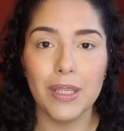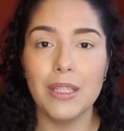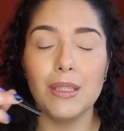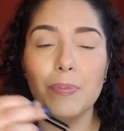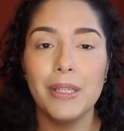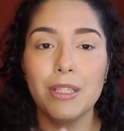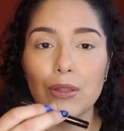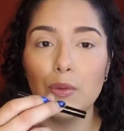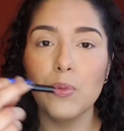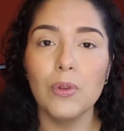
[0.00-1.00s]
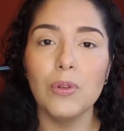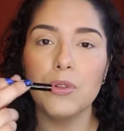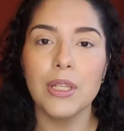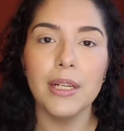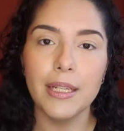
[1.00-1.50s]
because the pencil
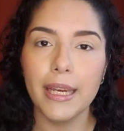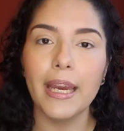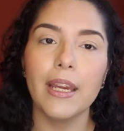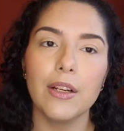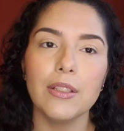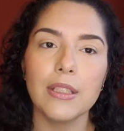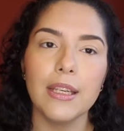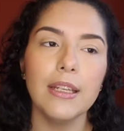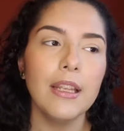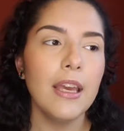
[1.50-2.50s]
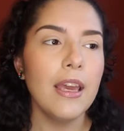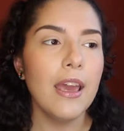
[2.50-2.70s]
will tug at your skin